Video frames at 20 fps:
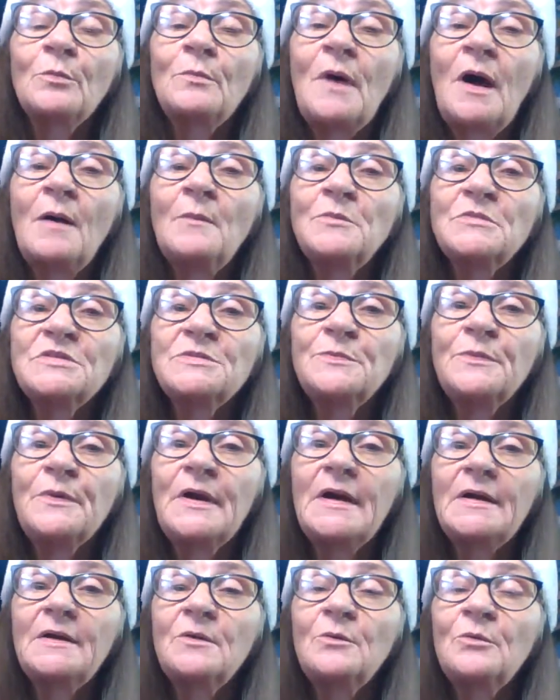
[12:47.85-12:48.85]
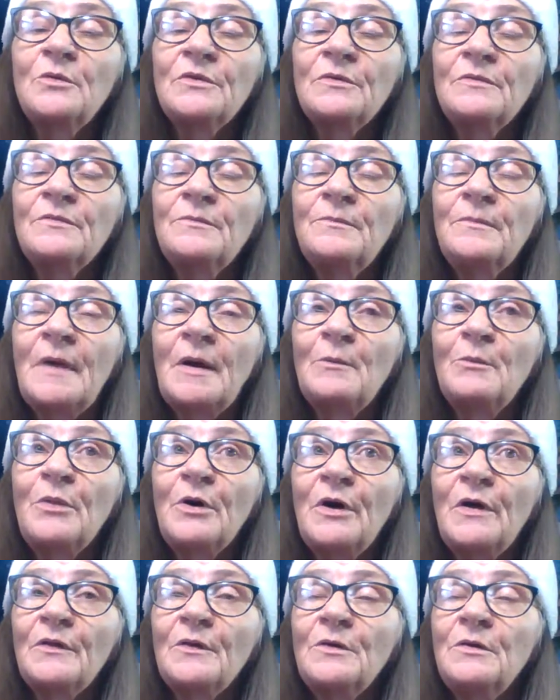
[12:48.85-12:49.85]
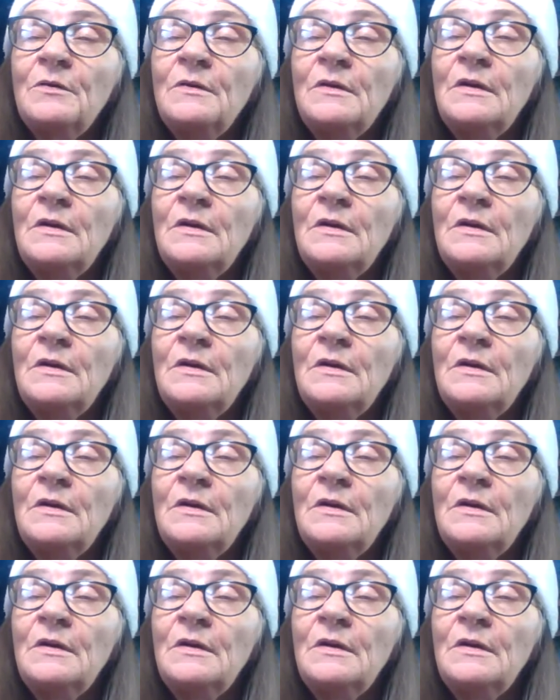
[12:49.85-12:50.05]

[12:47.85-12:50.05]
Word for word: Mom was pregnant with my brother.